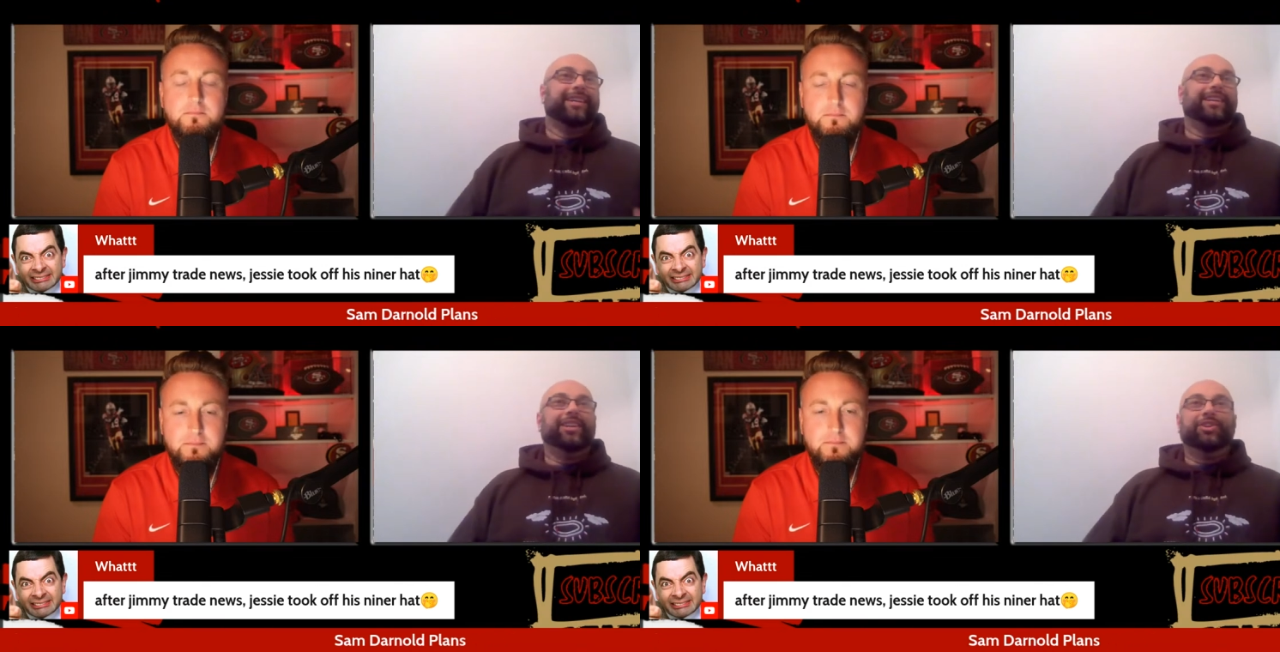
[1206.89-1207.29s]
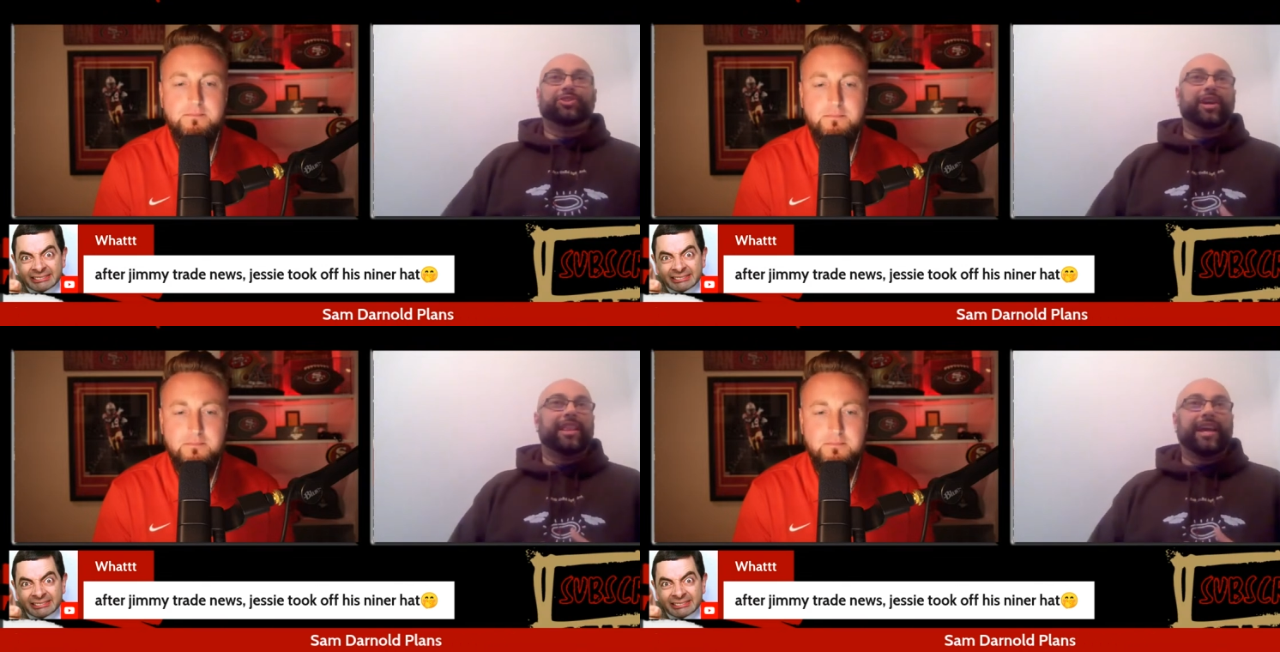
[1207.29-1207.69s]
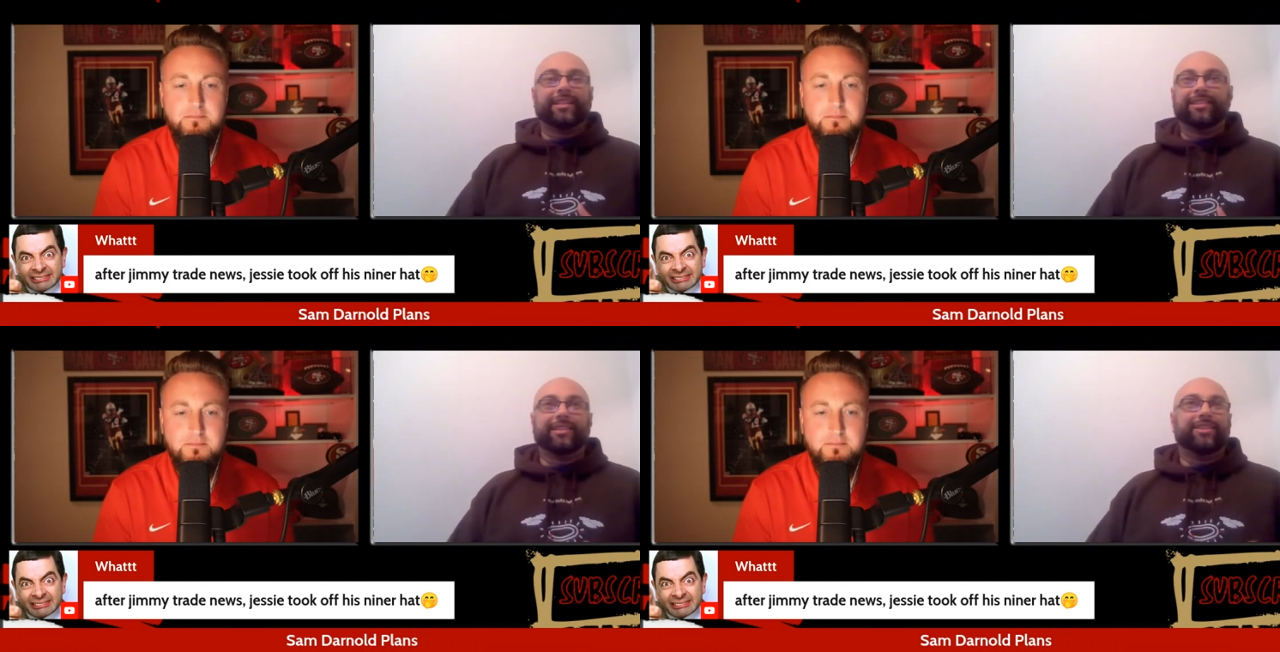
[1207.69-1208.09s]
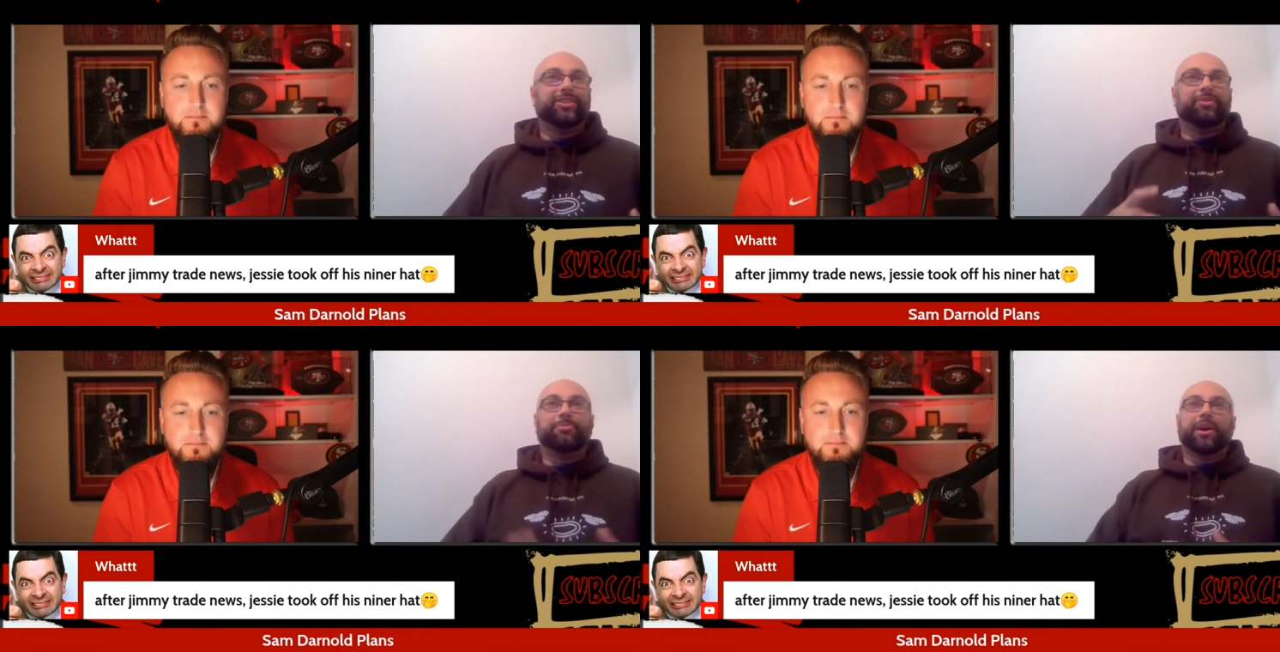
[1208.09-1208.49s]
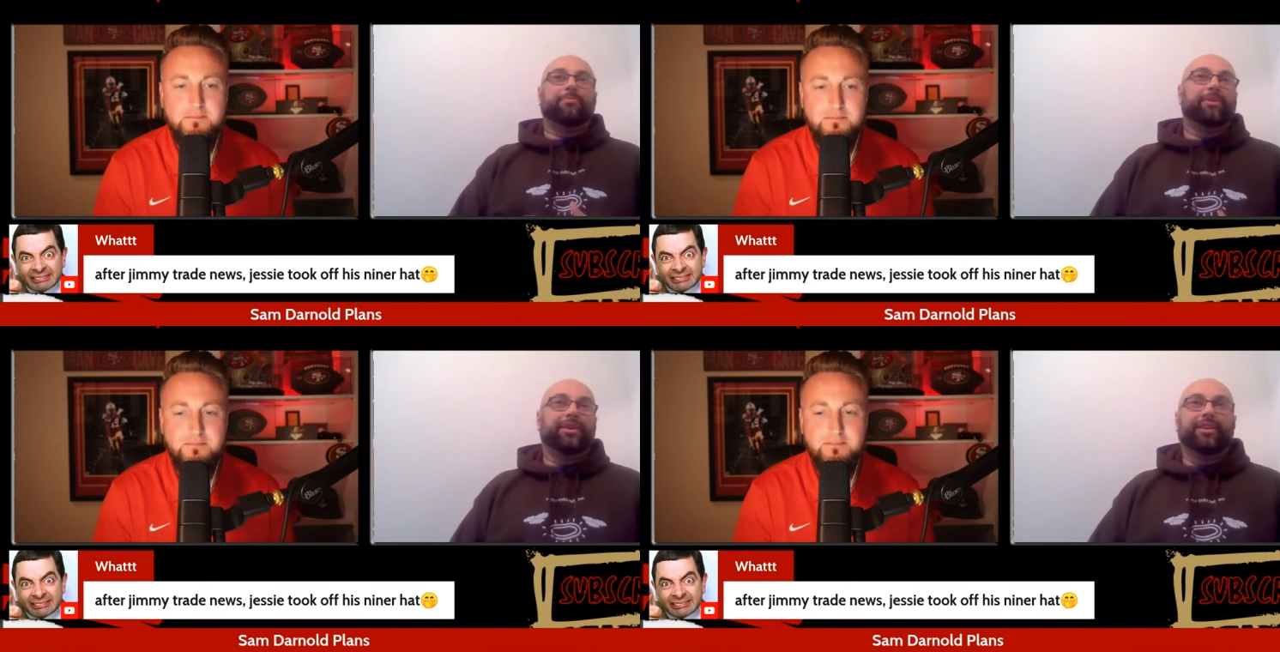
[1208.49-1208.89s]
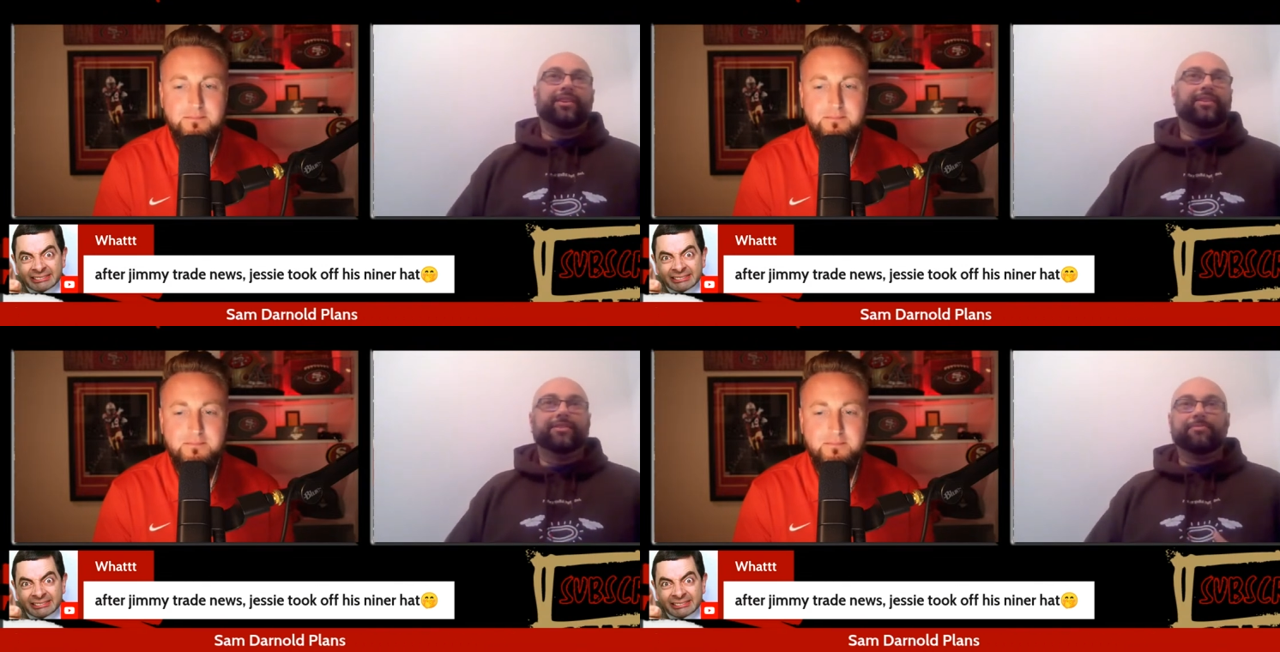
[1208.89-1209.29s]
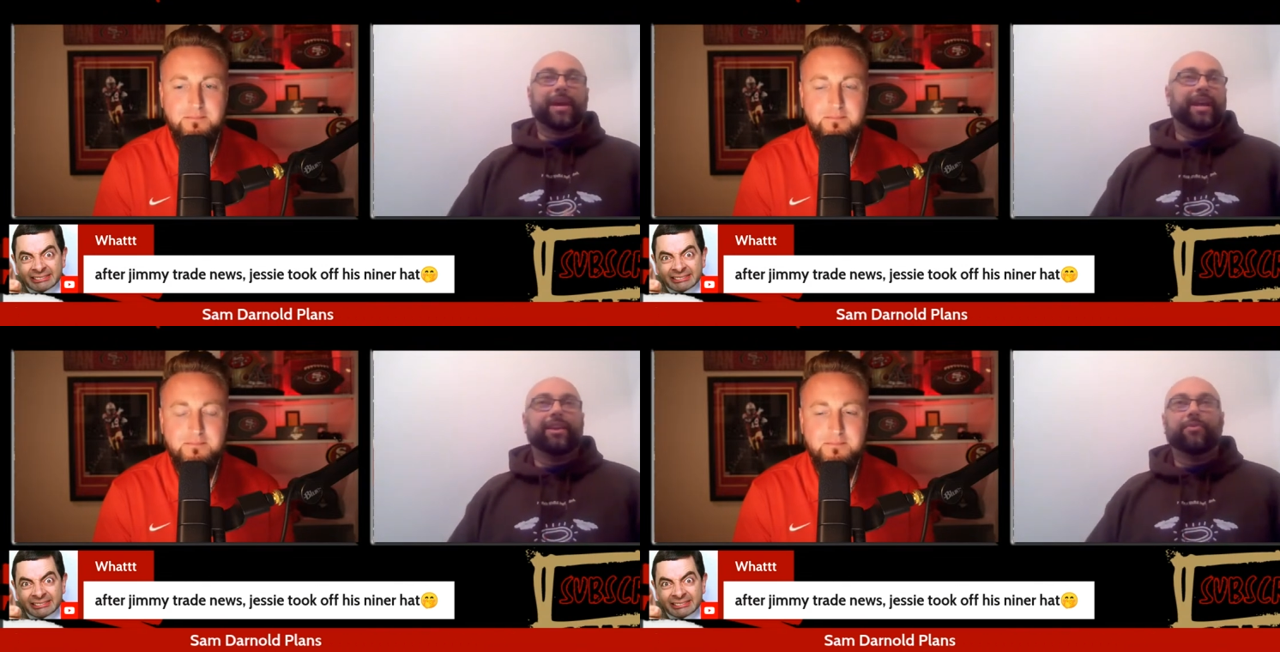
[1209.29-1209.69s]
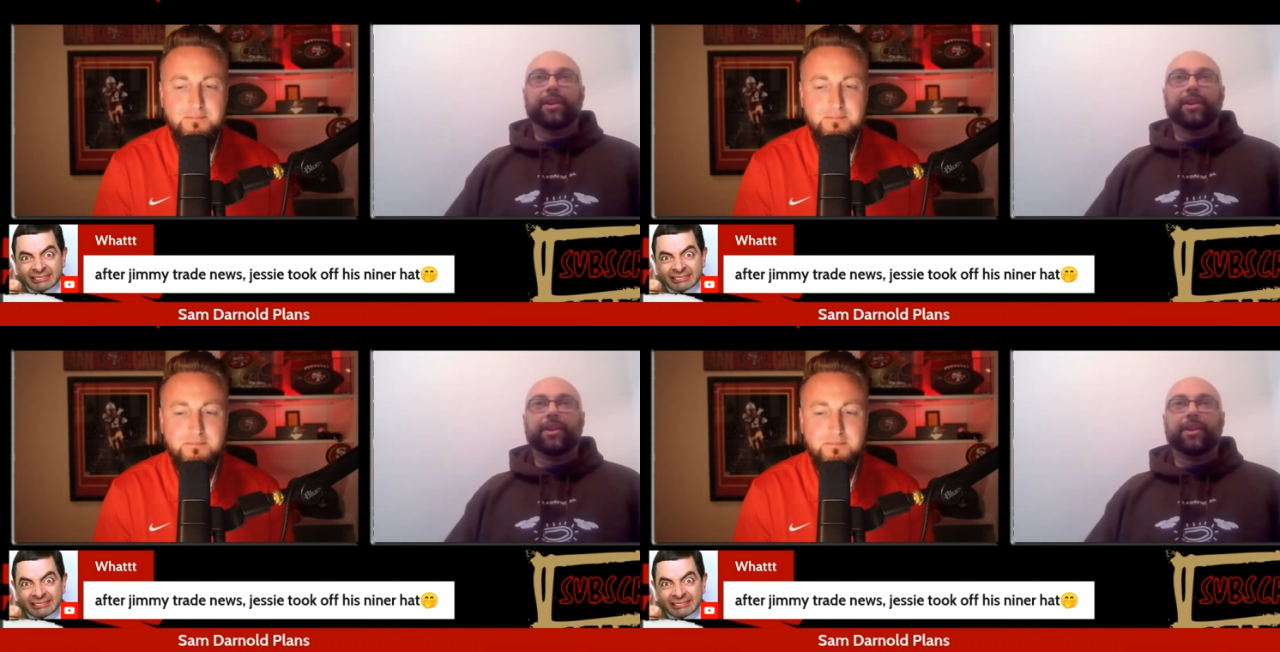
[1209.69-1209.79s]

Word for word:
Speaker 1: you know, Trey Lance is injured, Brock Purdy isn't back yet,